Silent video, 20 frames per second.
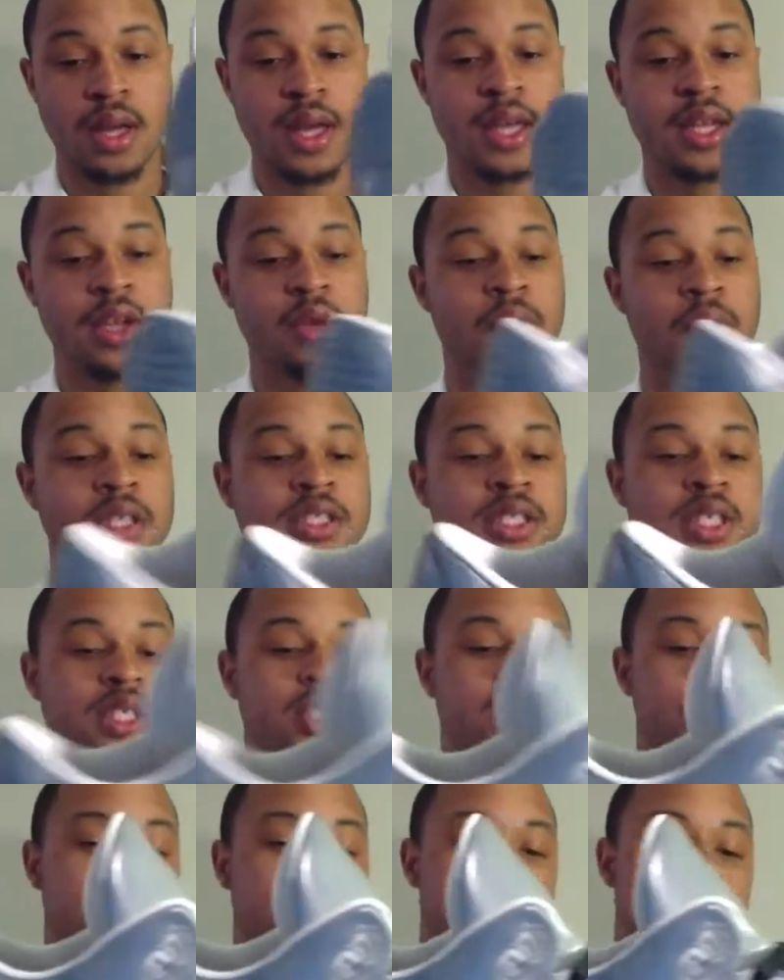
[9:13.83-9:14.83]
The rest of the
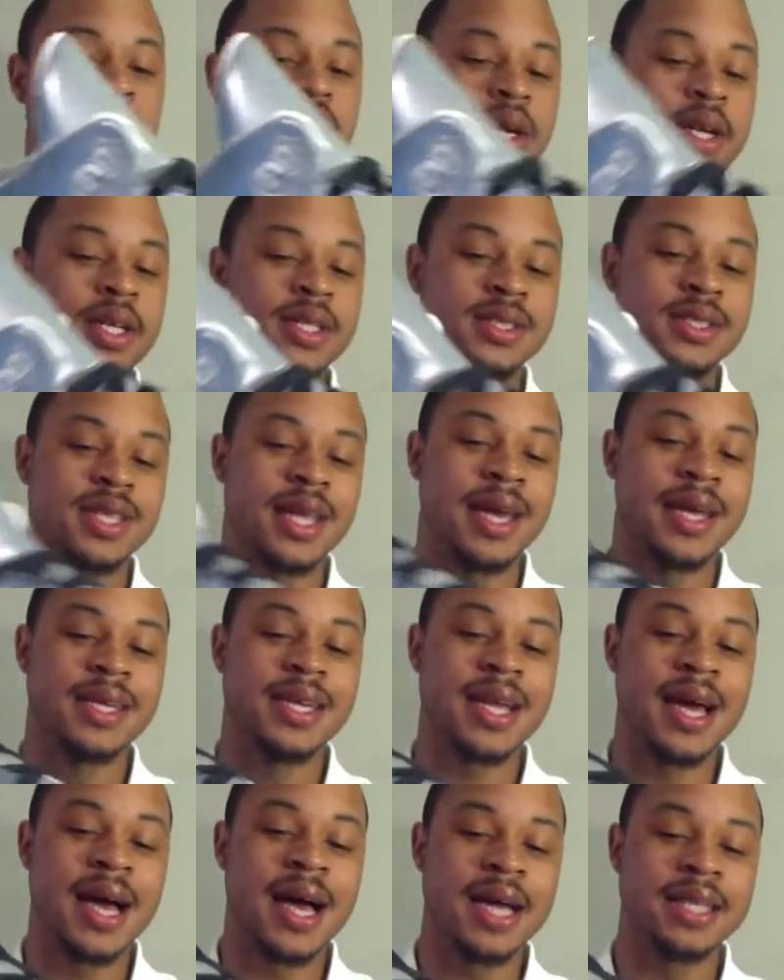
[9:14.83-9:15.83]
shoe is like
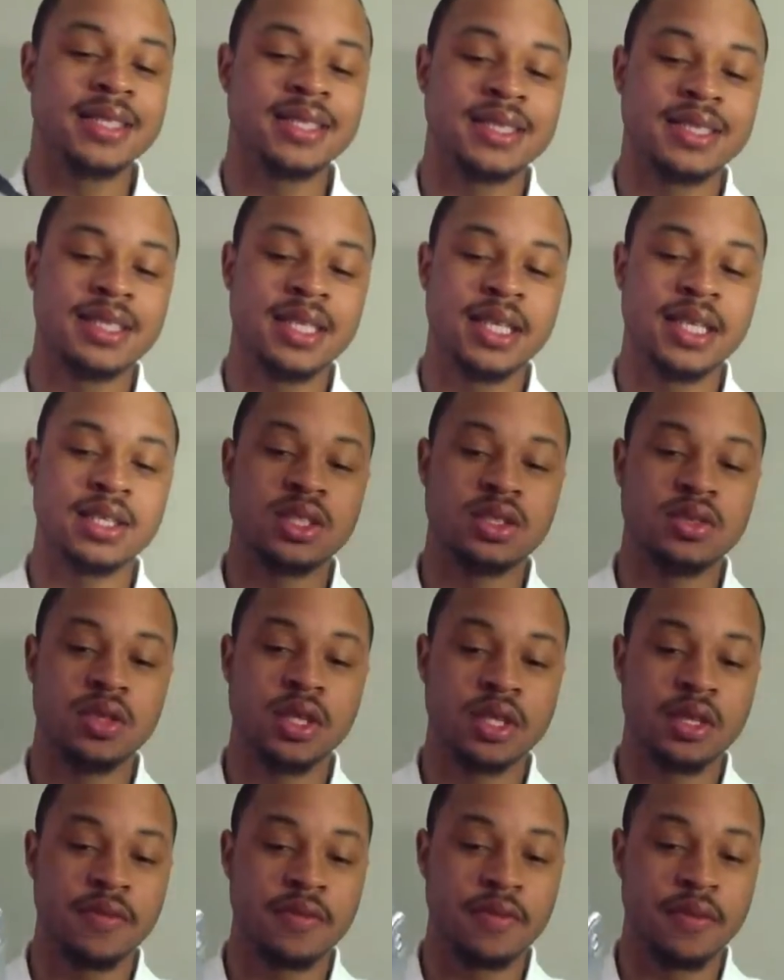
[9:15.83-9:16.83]
non-stitched. You
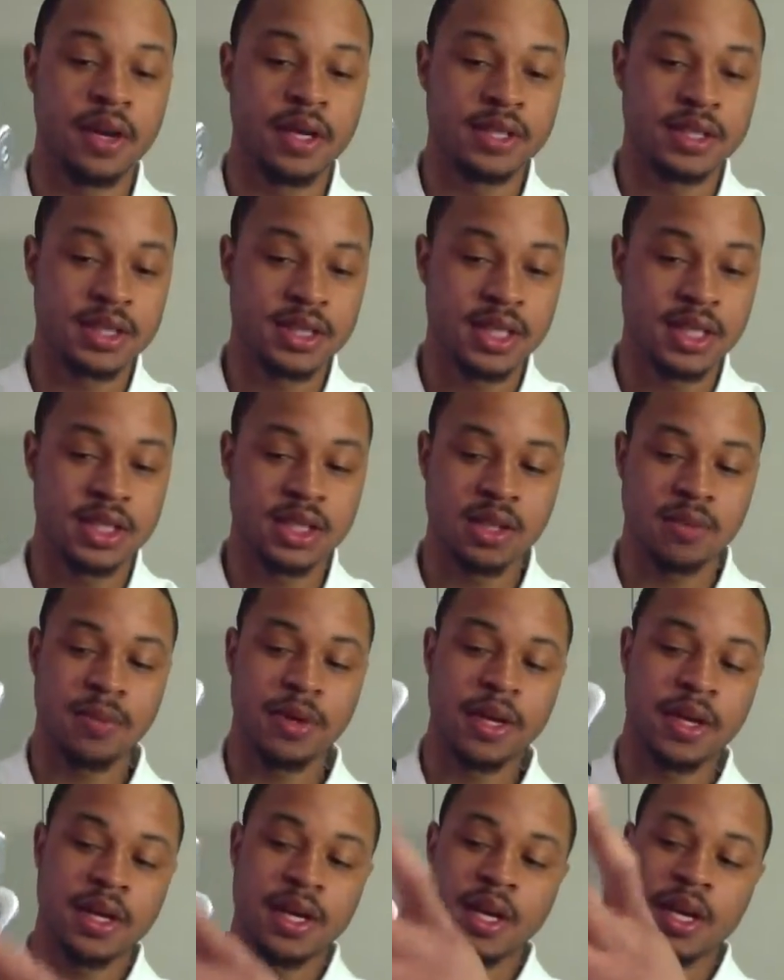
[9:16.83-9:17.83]
get the front stitching,
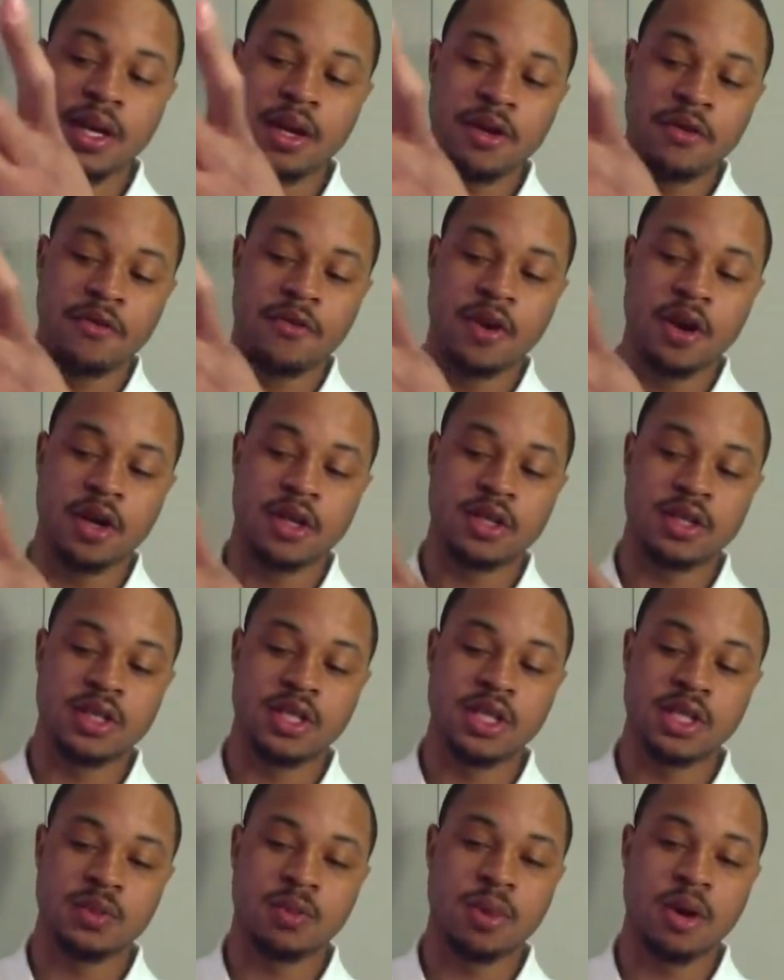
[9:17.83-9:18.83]
but as far as
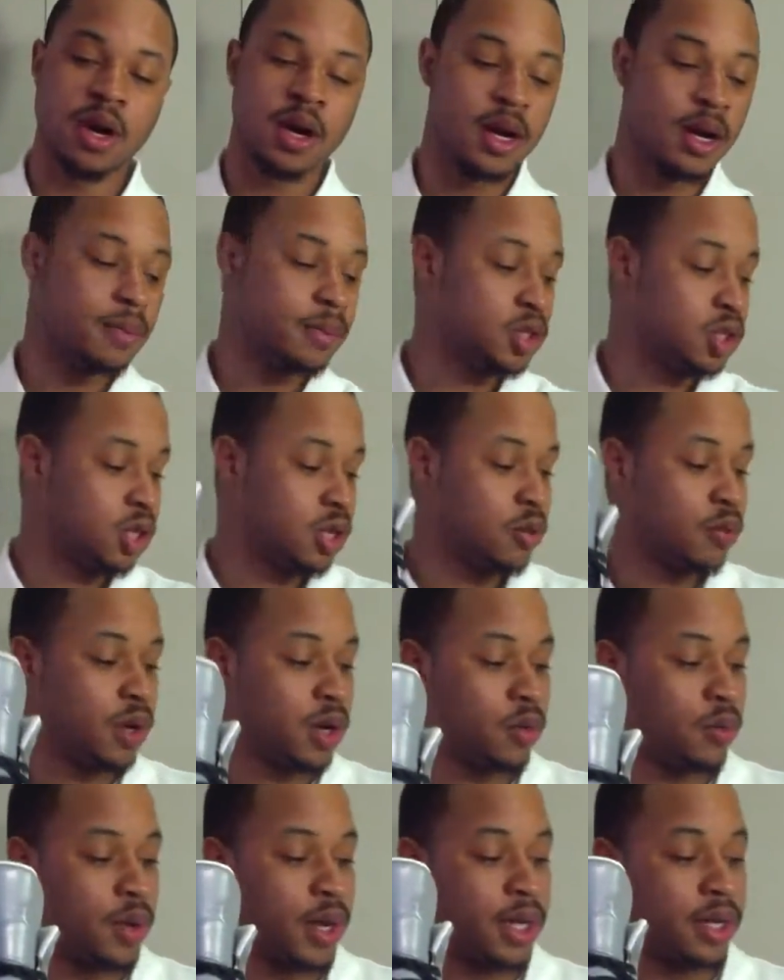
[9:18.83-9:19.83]
this part, I'm going to show you what
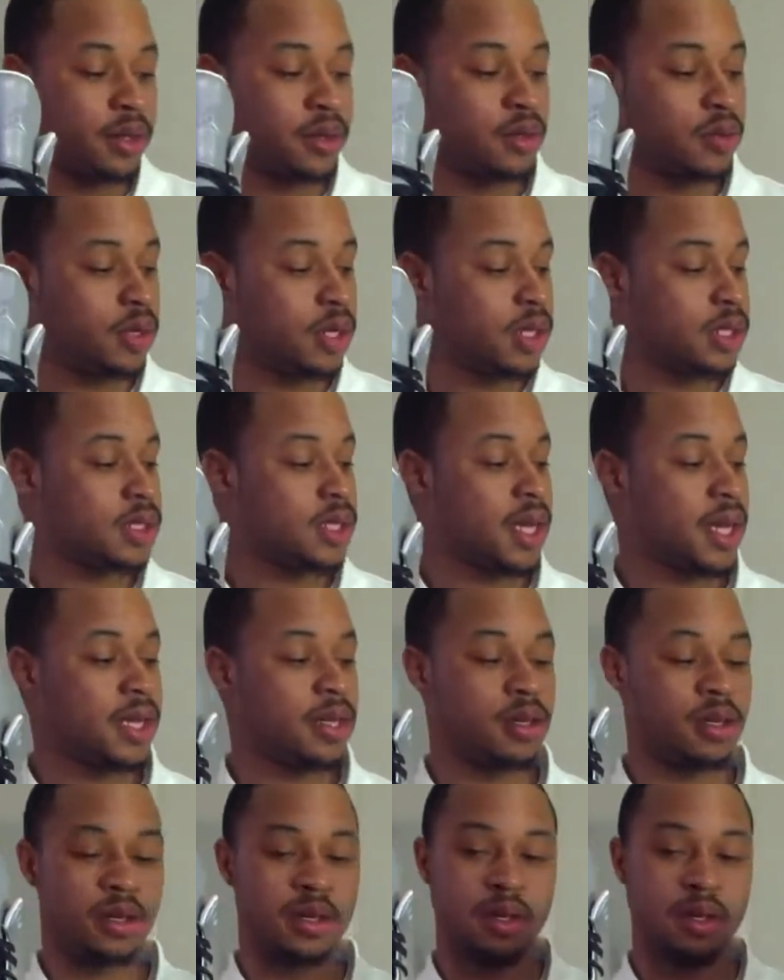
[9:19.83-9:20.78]
a regular 3 looks like.